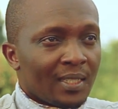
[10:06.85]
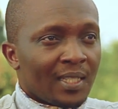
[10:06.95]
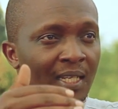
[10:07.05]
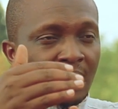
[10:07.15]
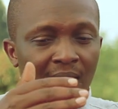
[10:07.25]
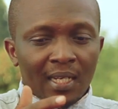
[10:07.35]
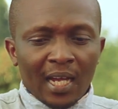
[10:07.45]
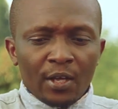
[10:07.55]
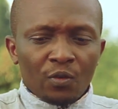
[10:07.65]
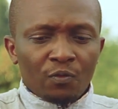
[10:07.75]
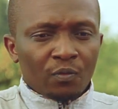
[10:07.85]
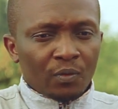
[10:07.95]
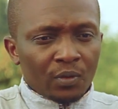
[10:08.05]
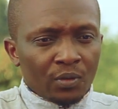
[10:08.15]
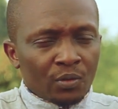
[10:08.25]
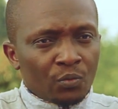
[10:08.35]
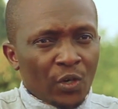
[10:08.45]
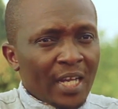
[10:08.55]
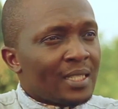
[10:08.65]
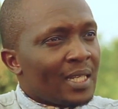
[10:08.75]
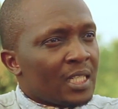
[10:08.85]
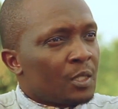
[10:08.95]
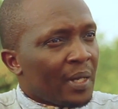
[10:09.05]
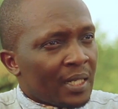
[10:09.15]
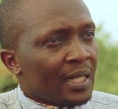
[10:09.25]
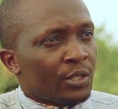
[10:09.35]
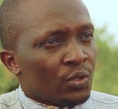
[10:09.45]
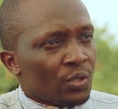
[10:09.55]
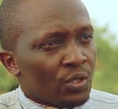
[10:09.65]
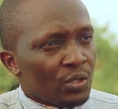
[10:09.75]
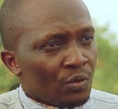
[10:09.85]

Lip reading: they kind of, you know, raise the expectations,